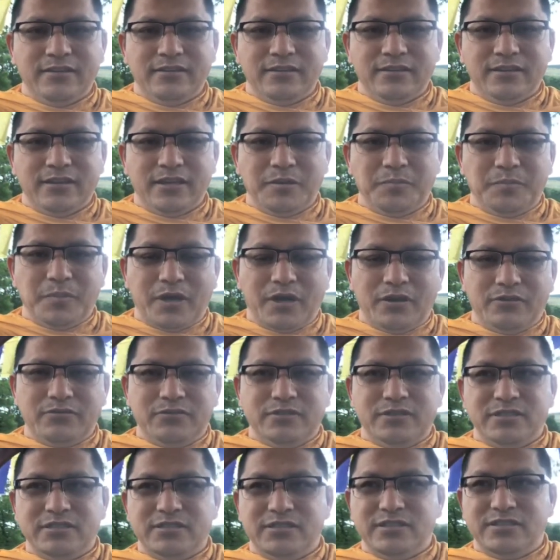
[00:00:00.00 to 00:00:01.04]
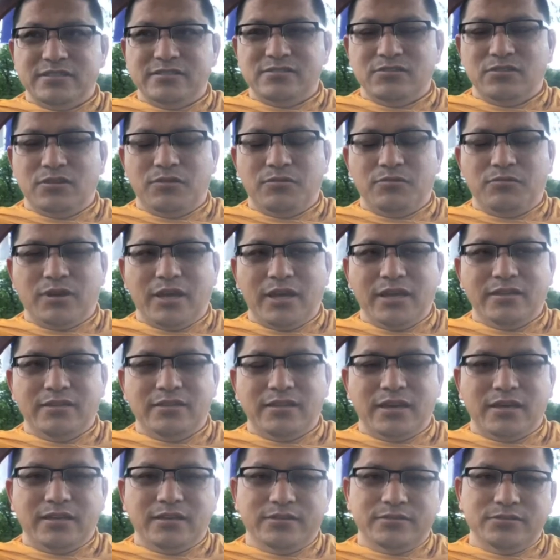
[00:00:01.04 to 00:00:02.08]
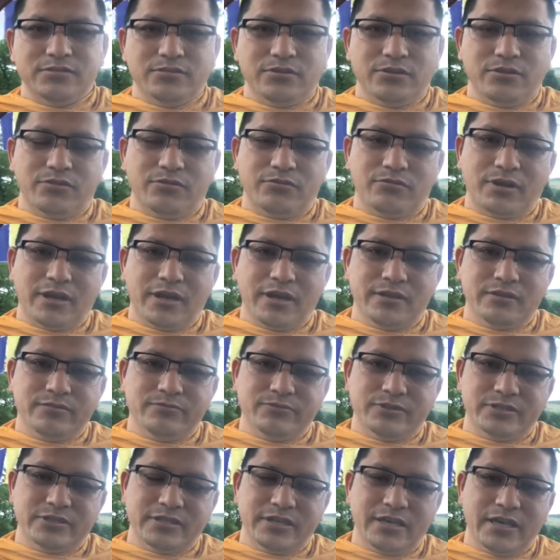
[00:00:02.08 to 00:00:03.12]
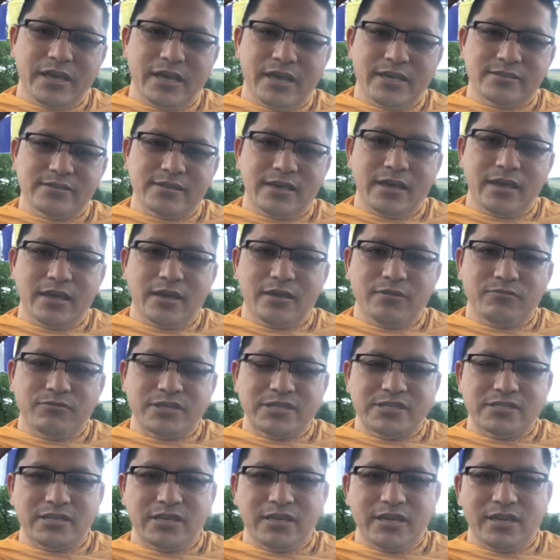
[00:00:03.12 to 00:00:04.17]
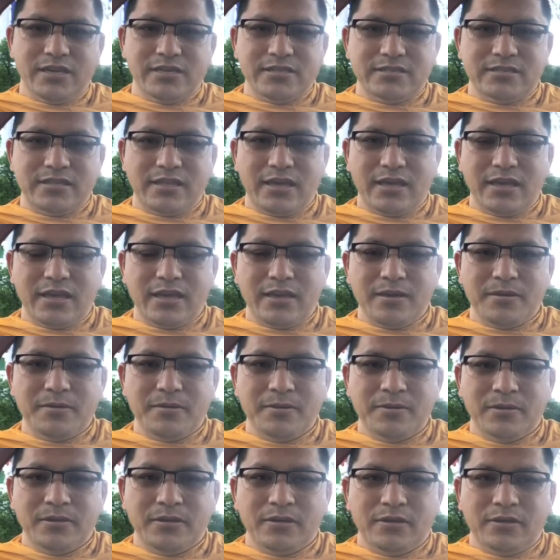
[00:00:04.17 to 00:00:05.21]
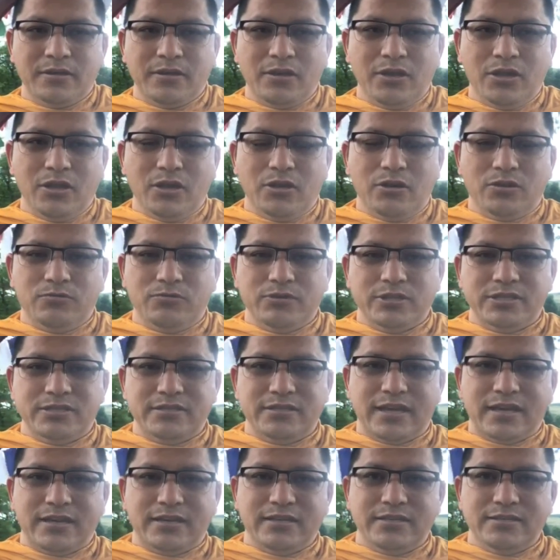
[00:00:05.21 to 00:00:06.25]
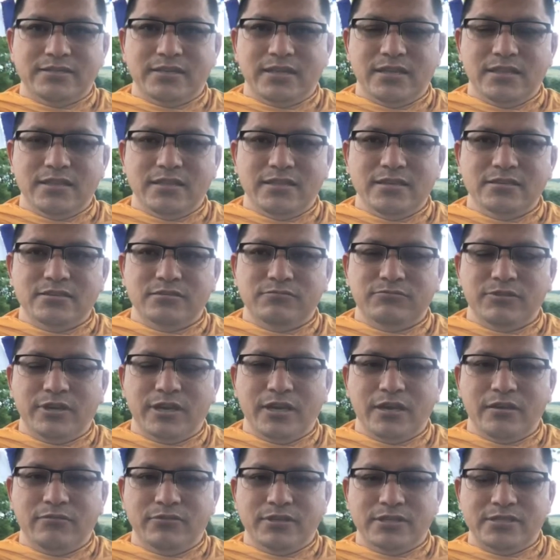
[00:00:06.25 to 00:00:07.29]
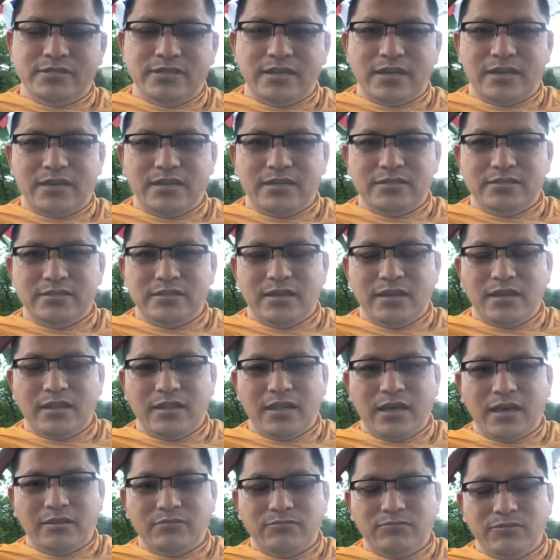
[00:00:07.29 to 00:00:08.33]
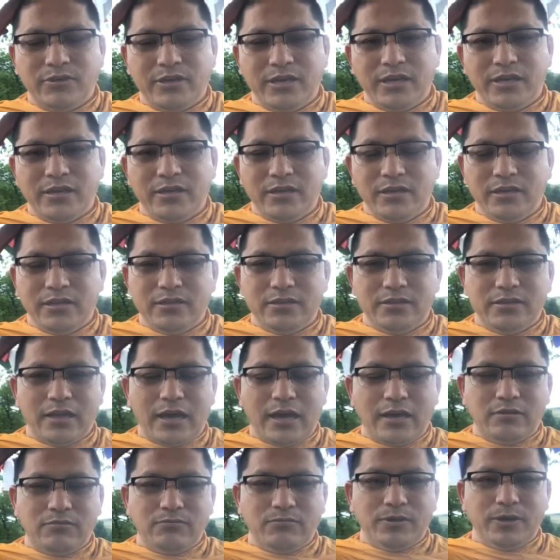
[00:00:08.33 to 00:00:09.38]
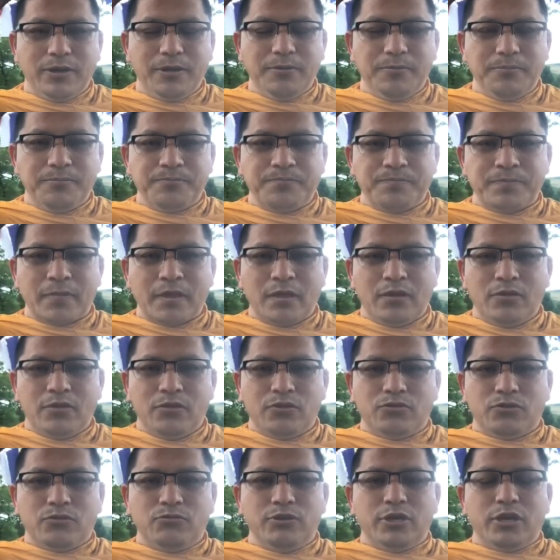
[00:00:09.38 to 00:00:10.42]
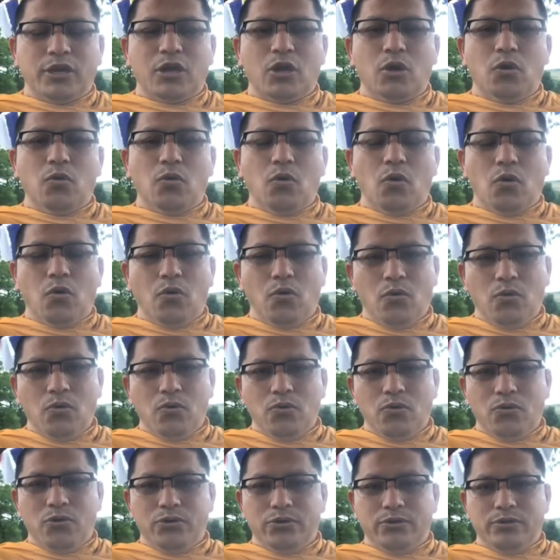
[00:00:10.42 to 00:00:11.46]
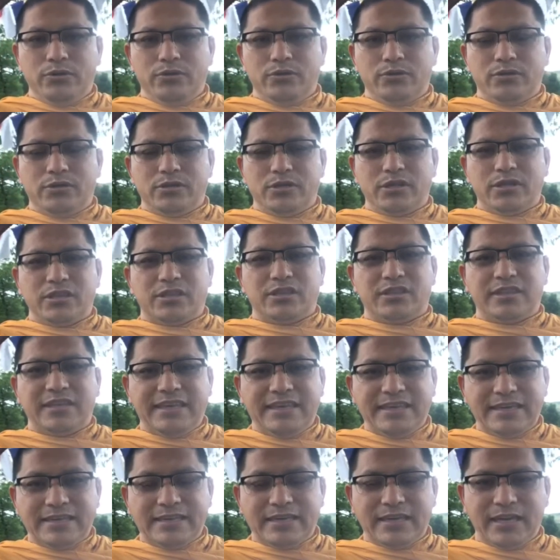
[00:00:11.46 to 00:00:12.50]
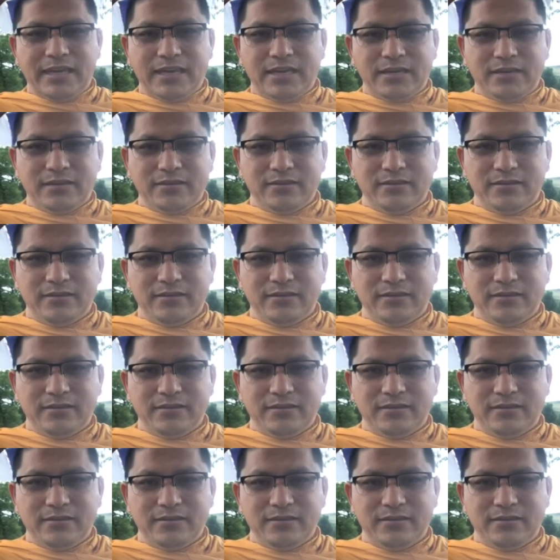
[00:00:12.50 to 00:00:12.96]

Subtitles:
about this is not right, that is not right, wish he is here, wish he is there, and I wish that is in this way, wish that is in that way, in that way. So we go on thinking